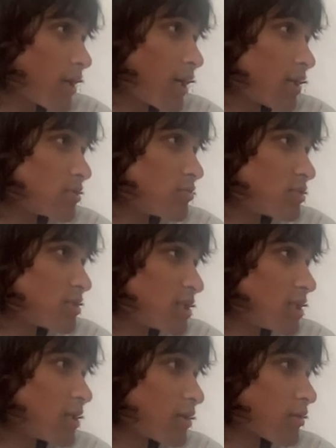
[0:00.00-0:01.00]
as you
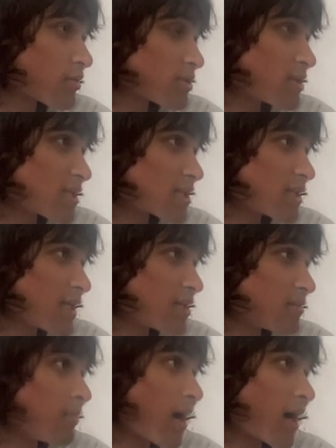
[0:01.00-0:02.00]
see here,
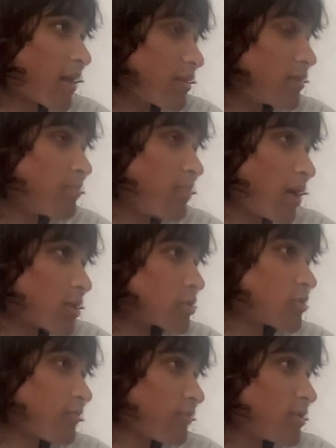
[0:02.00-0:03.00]
designated by the
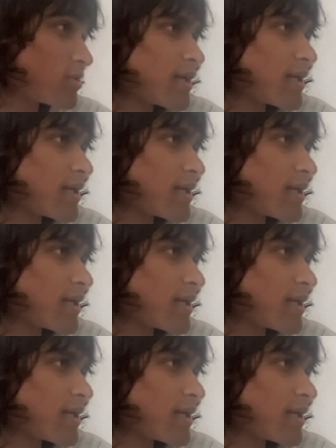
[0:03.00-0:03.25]
apostrophes,